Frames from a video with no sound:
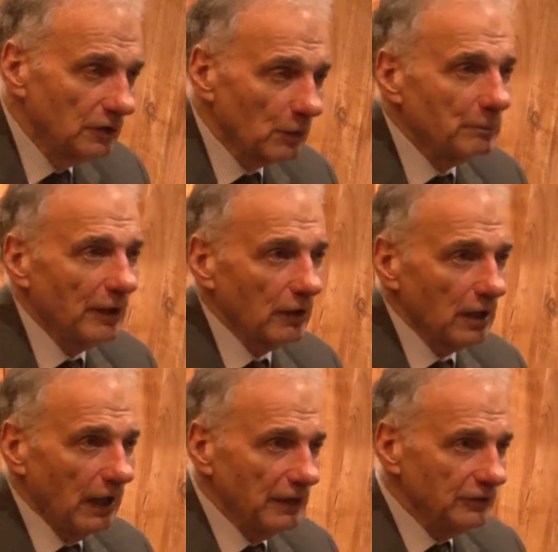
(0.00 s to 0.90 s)
They're
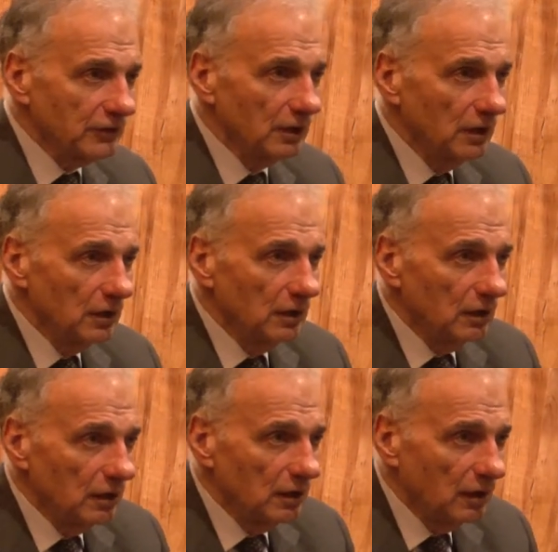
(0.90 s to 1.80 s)
paralyzed,
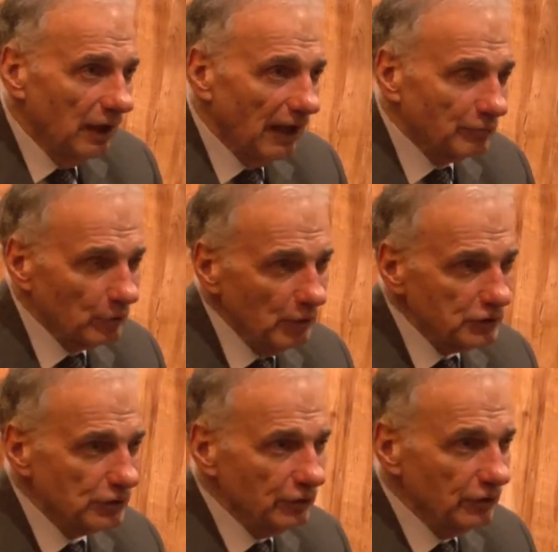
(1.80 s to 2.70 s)

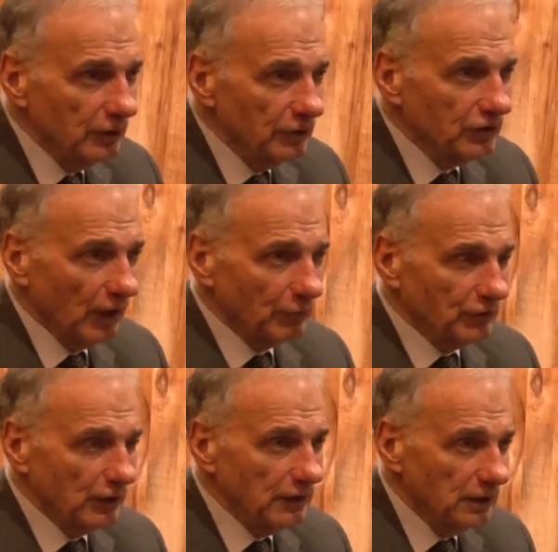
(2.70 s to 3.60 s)
avaricious,
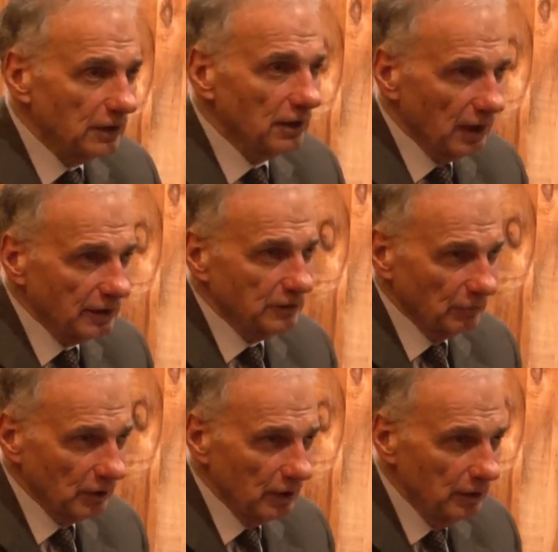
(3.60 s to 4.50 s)
self-seeking
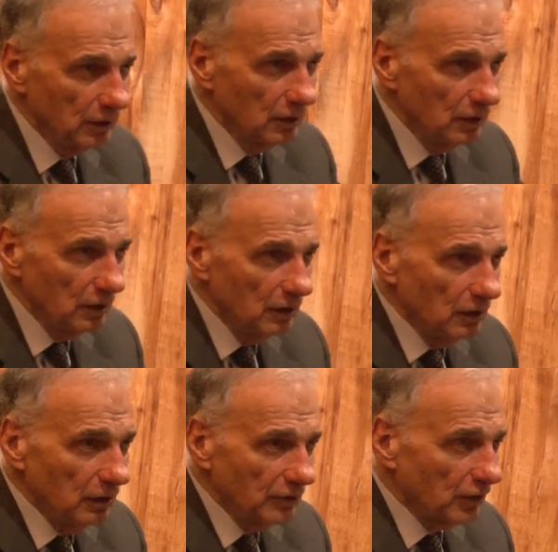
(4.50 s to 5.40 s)
collectively.
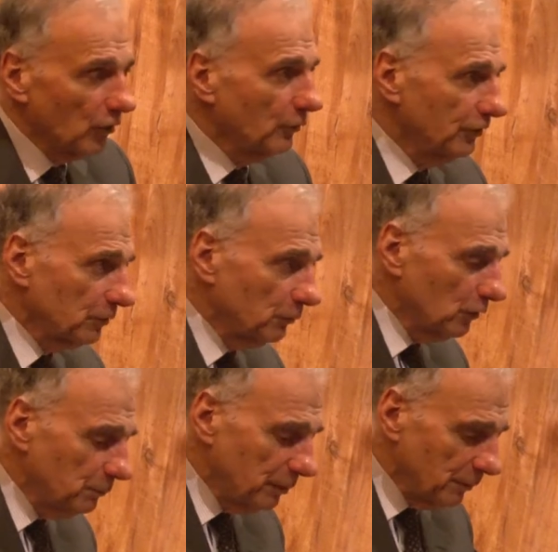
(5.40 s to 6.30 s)
There are always some
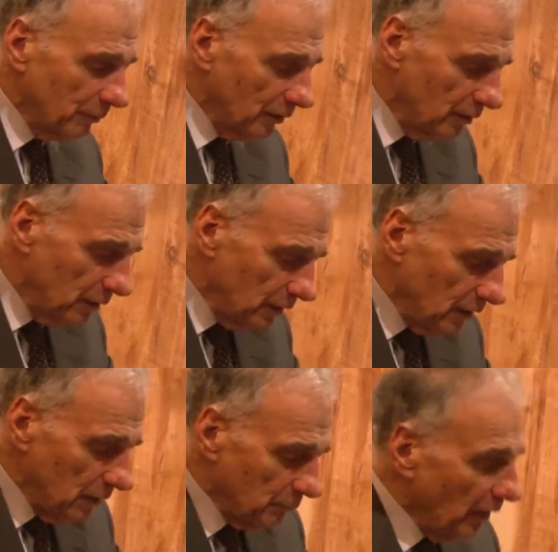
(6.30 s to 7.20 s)
good people.
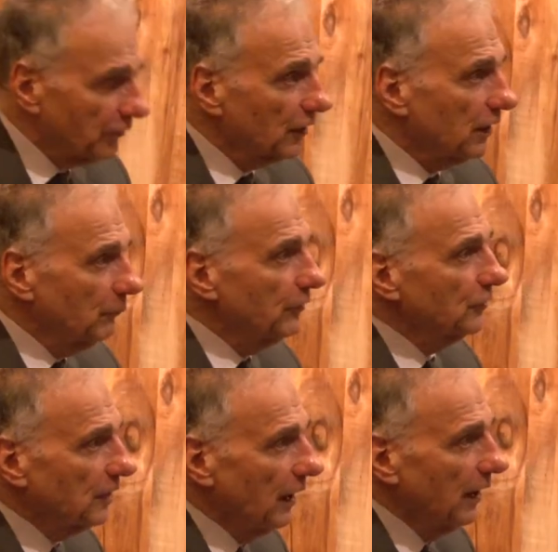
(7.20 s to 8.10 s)
But there comes
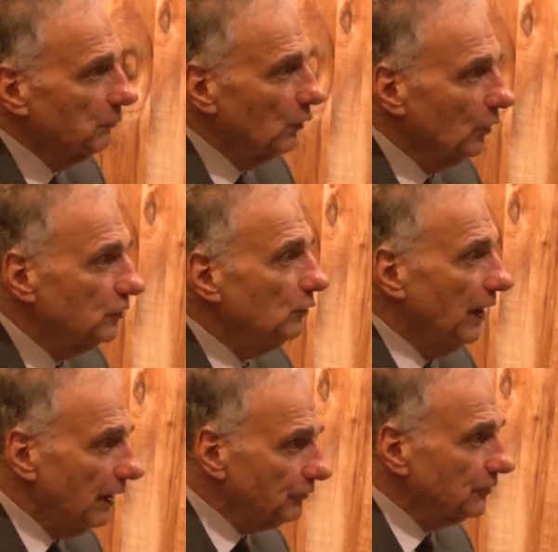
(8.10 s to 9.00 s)
a time when you
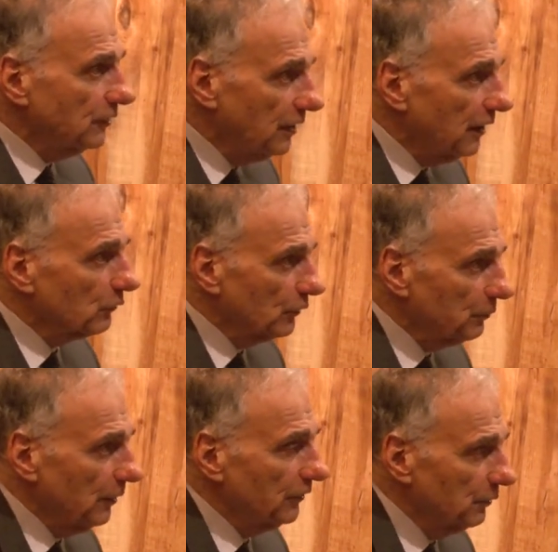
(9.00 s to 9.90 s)
have to take
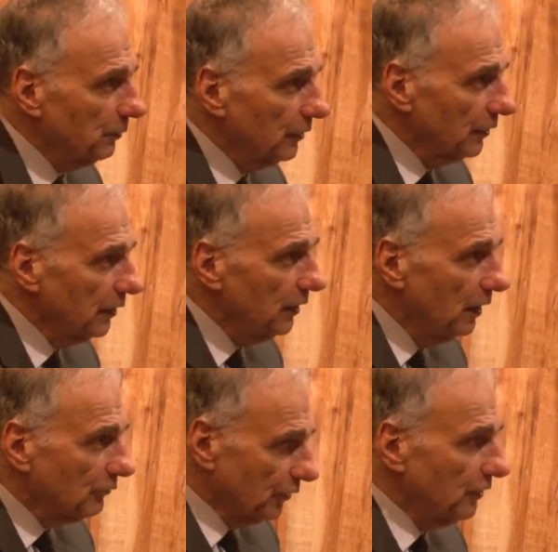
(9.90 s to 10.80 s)
responsibility
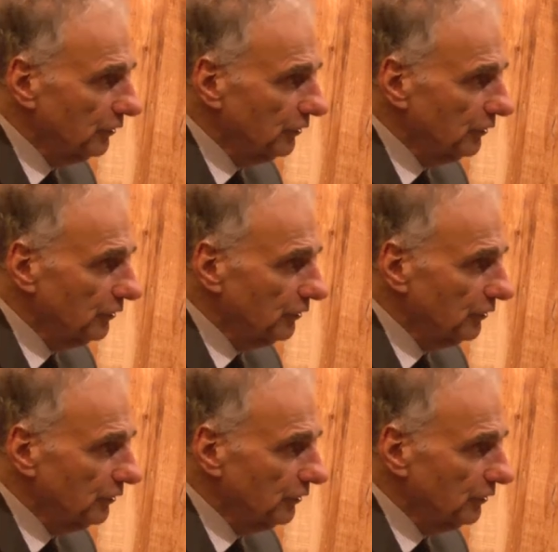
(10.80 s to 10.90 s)
for the